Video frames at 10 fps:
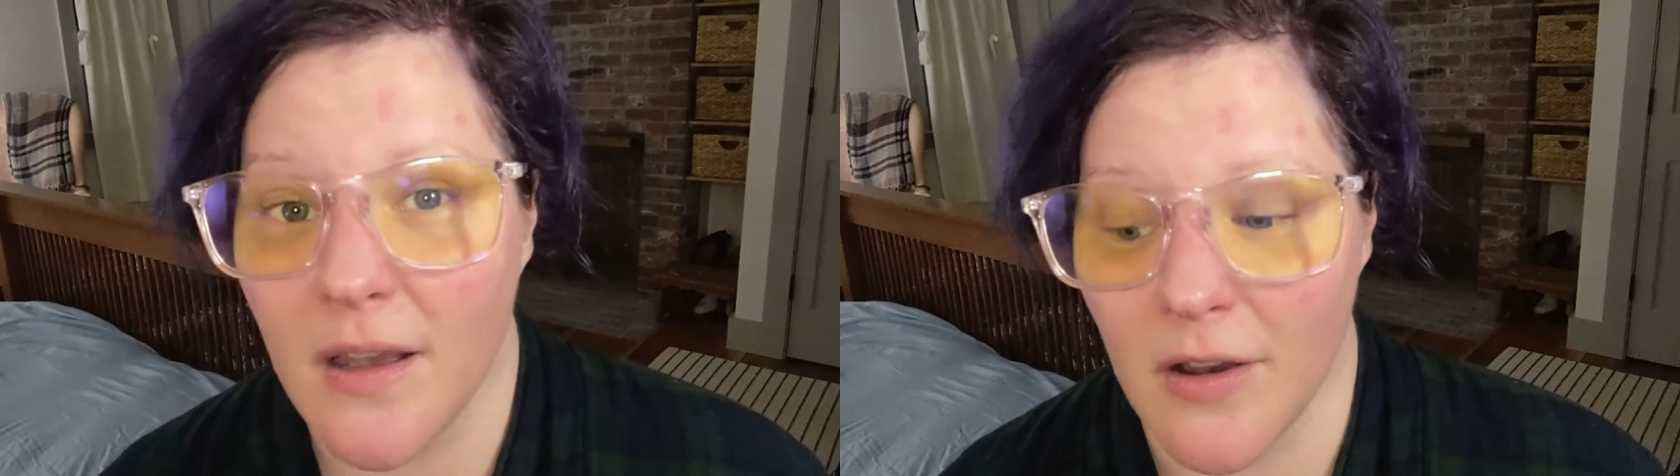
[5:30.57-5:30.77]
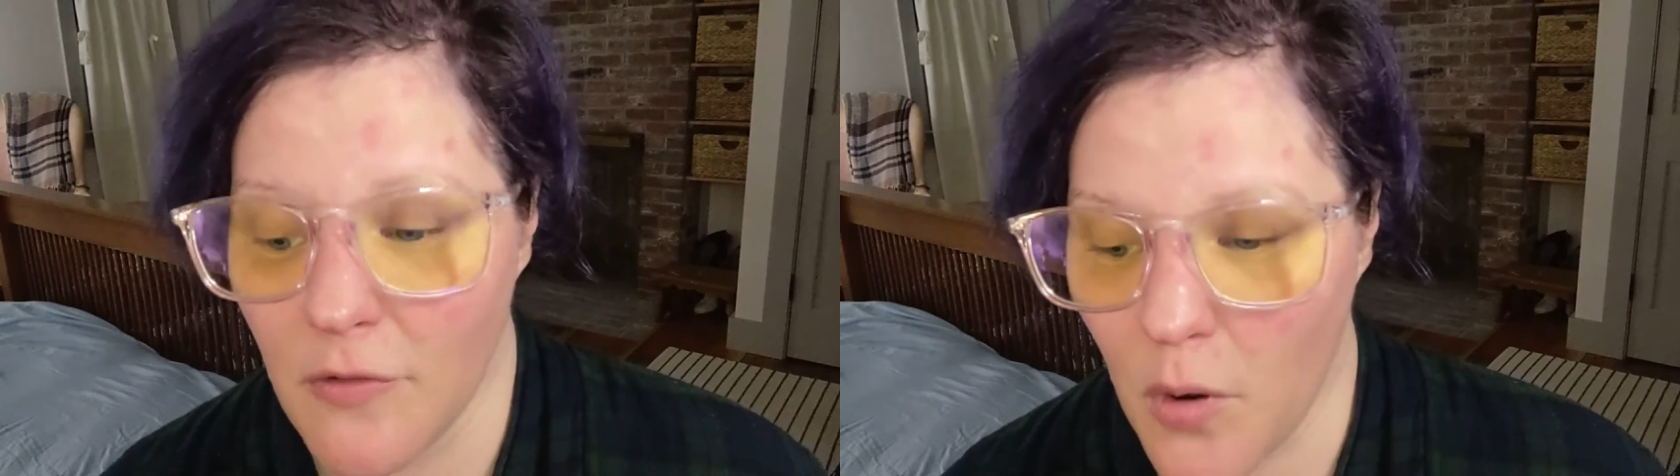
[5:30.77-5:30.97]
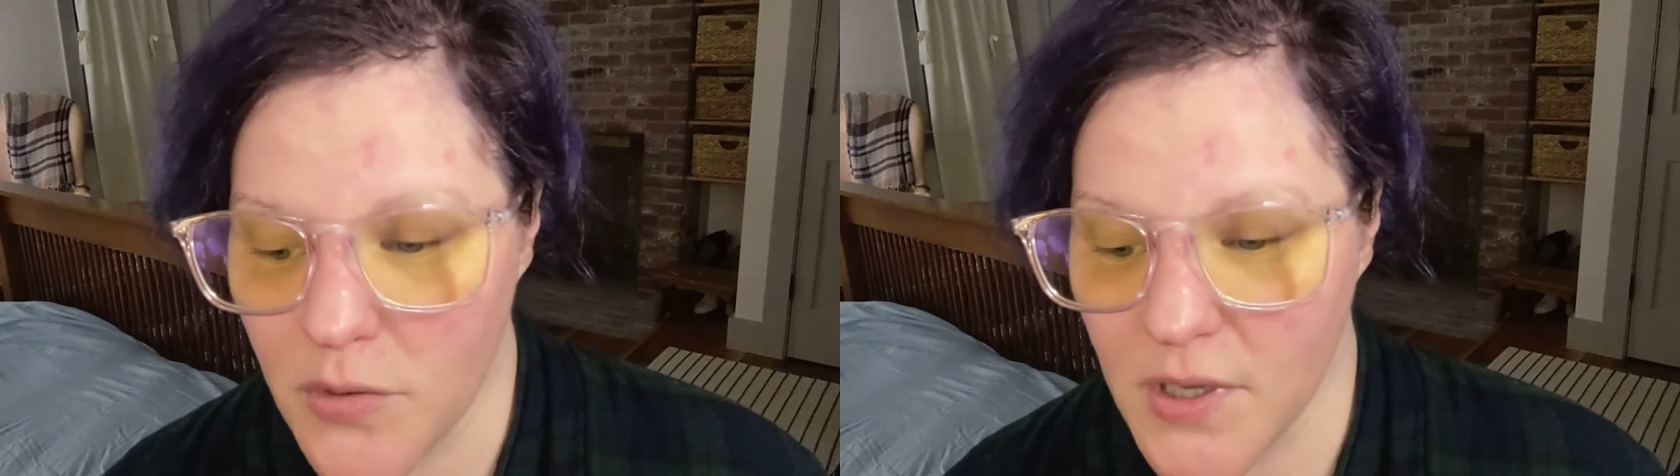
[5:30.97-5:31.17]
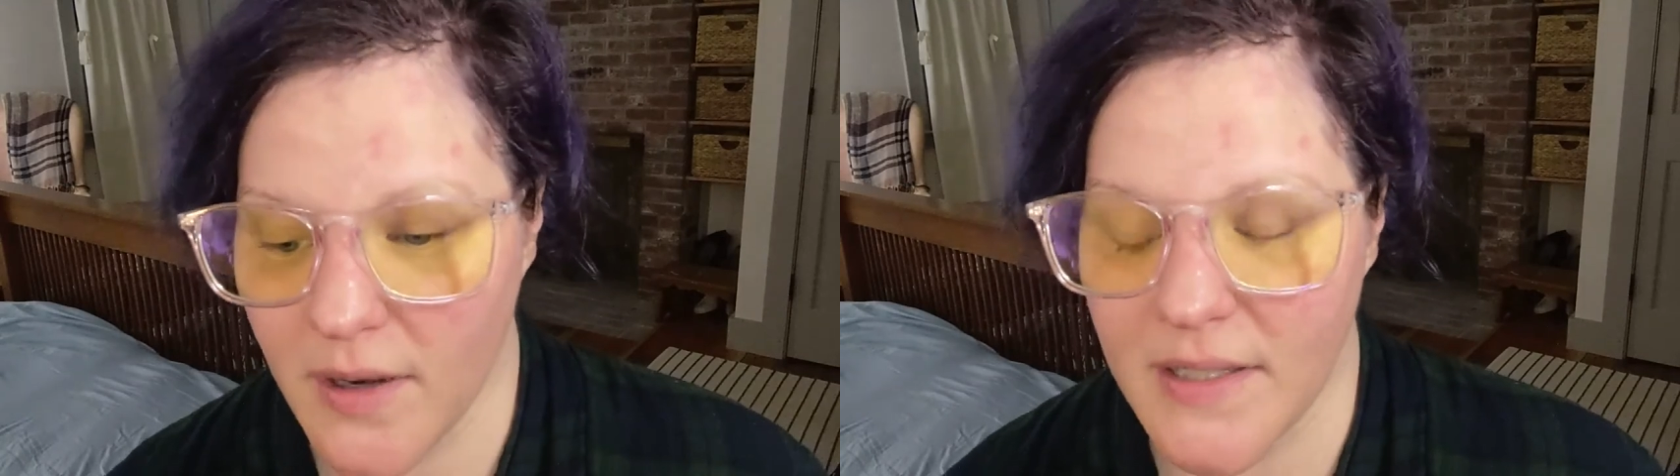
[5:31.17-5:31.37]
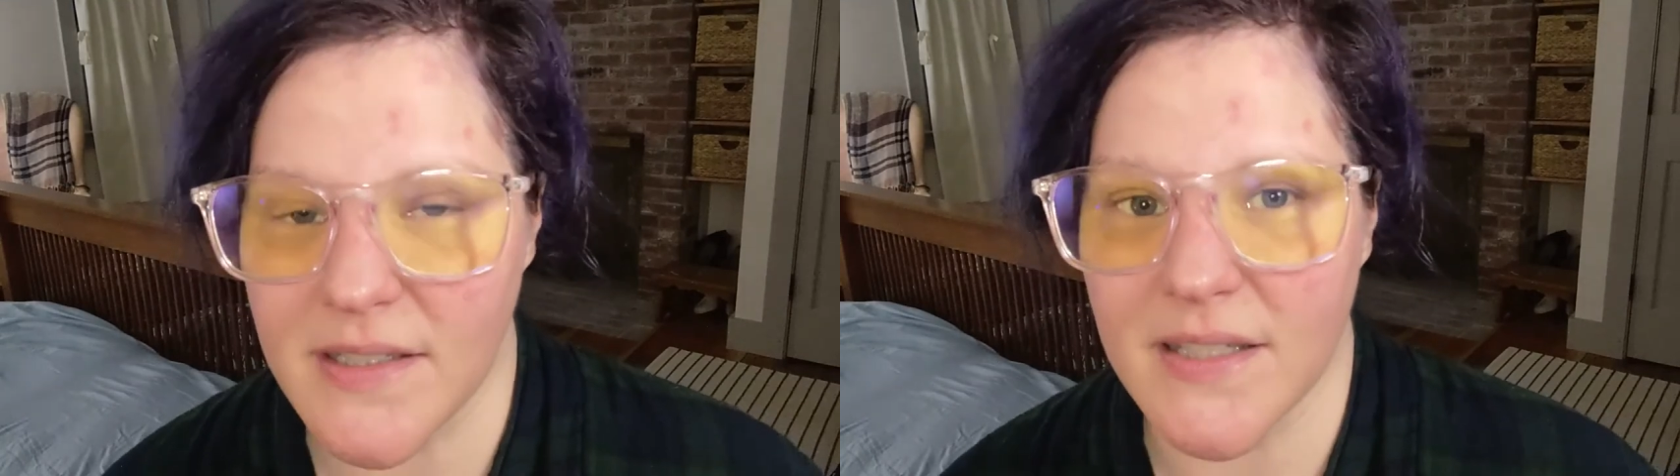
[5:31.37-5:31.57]
of what goes
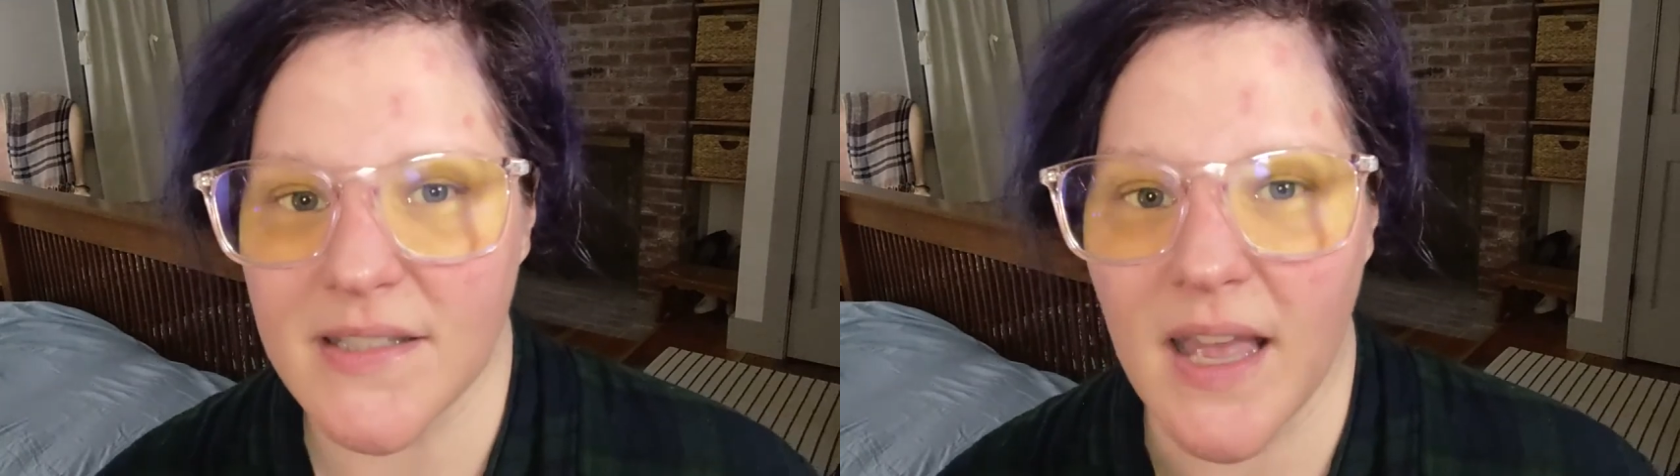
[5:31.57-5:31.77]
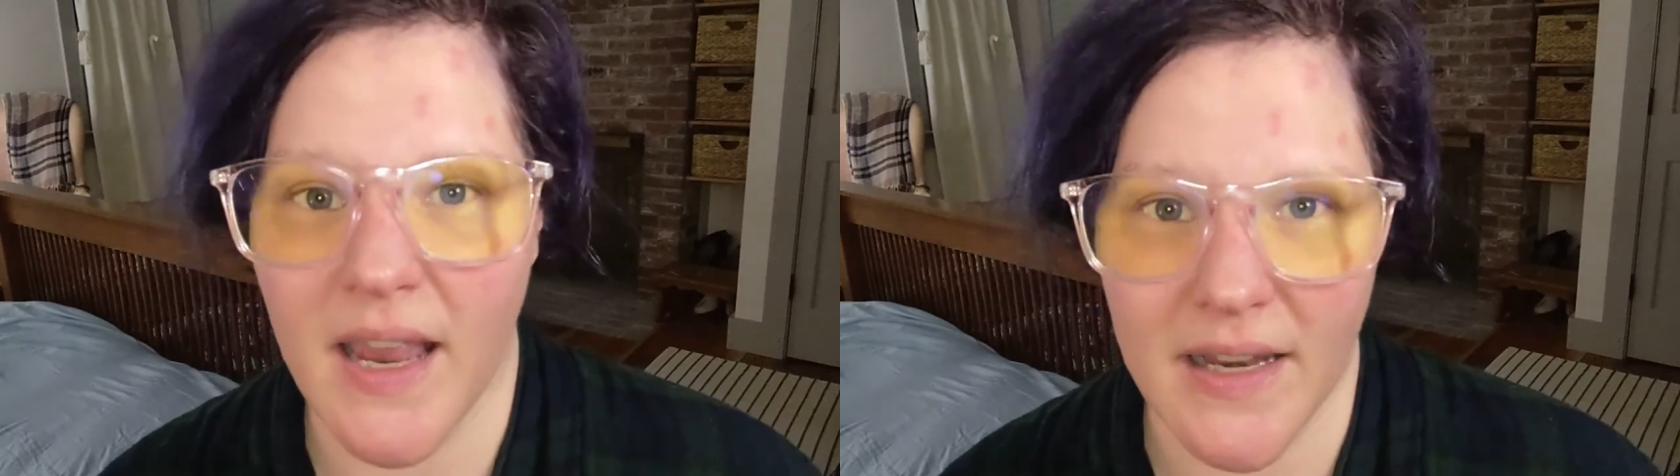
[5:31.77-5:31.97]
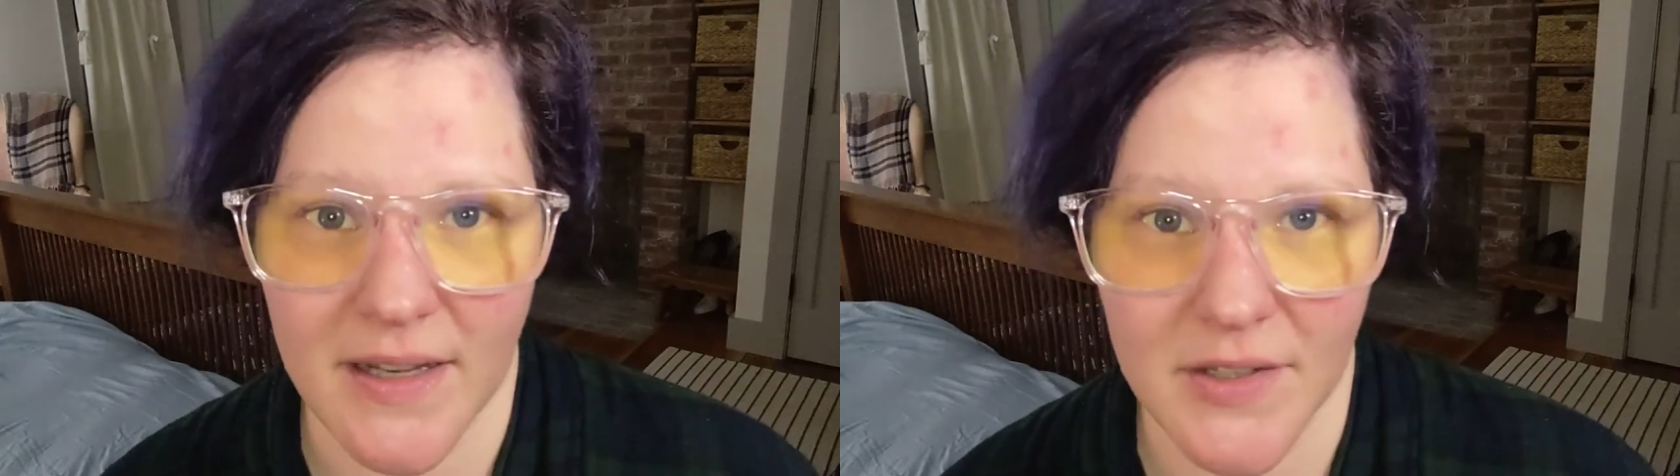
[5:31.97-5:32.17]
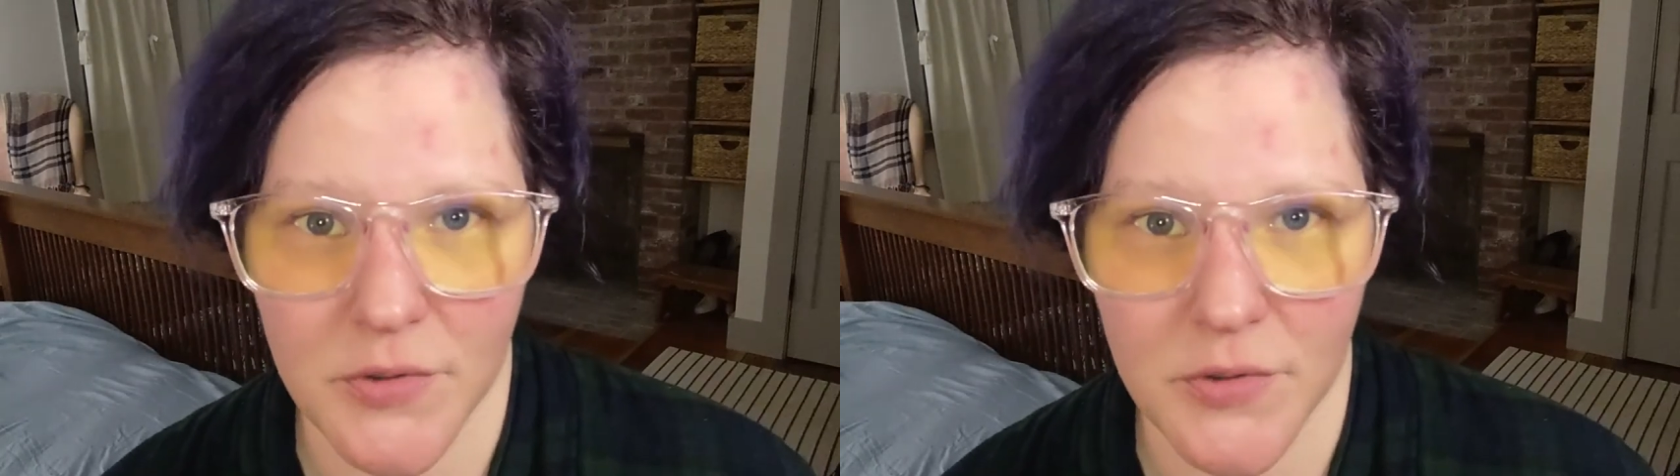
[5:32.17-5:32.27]
on in society,